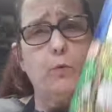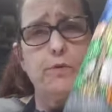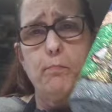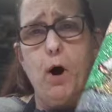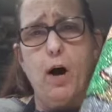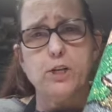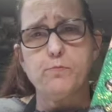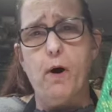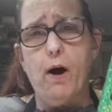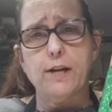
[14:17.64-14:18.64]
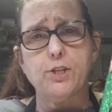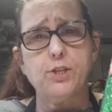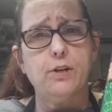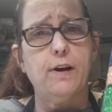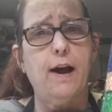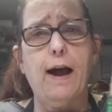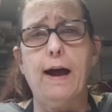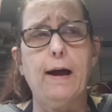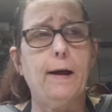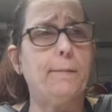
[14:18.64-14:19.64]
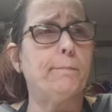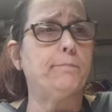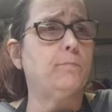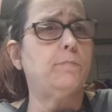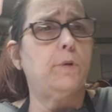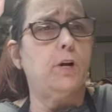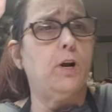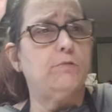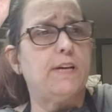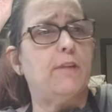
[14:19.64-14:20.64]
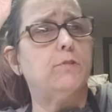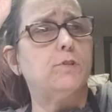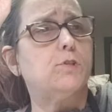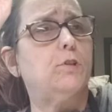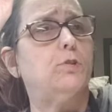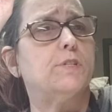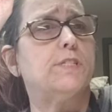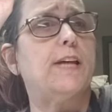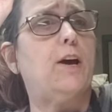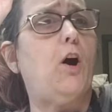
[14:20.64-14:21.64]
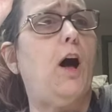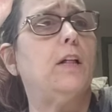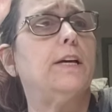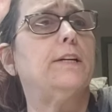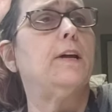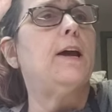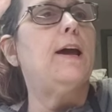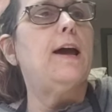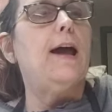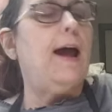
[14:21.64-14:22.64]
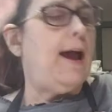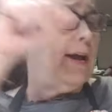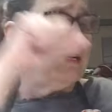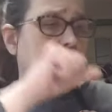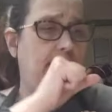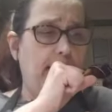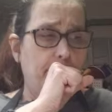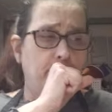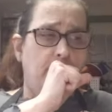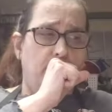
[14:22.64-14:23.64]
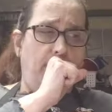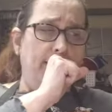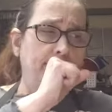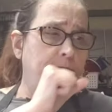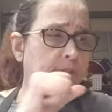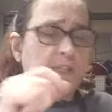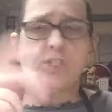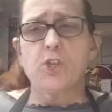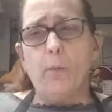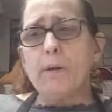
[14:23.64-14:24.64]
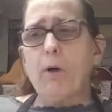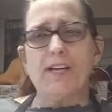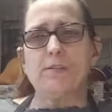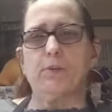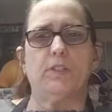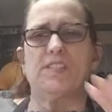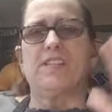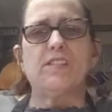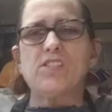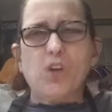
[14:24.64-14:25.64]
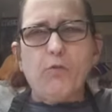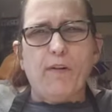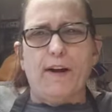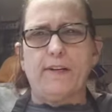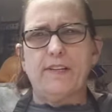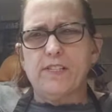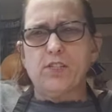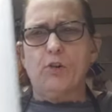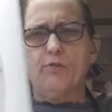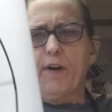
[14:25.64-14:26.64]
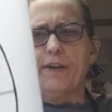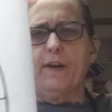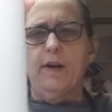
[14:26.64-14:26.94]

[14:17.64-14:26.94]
with Mod Podge, you know, devil's glue as they call it. And there's so many possibilities and it's so fun. It's so fun.